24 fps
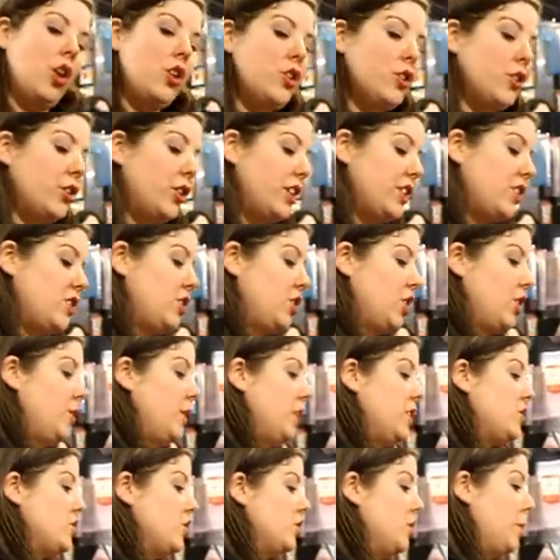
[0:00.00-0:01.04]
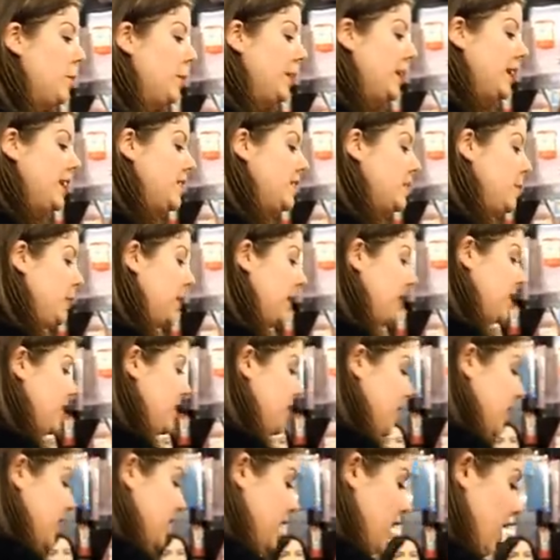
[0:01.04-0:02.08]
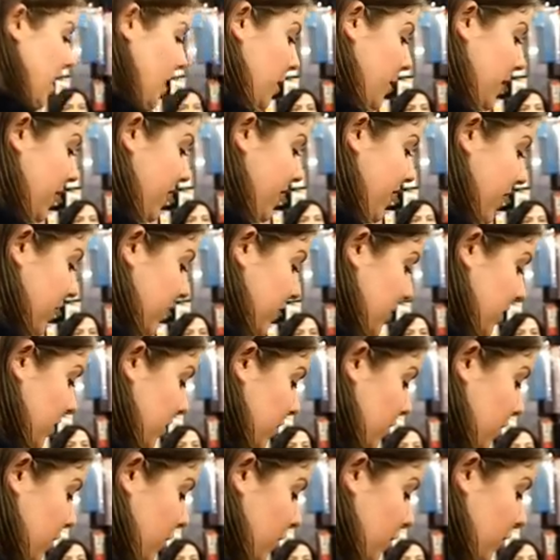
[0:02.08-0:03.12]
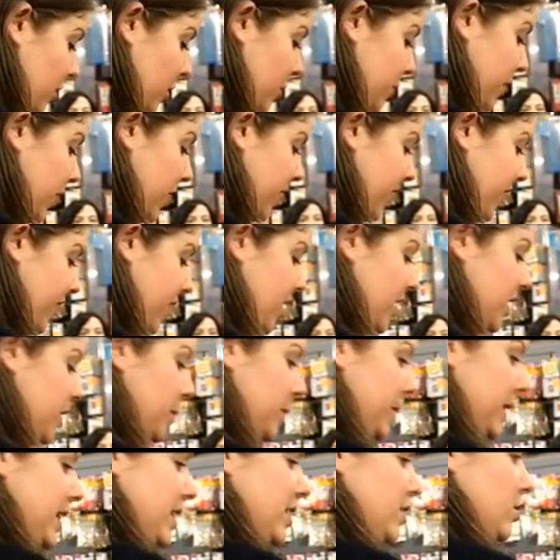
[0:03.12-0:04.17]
you're going to do is you're going to pleat the piece the entire way around. So you're just going to bring your first pleat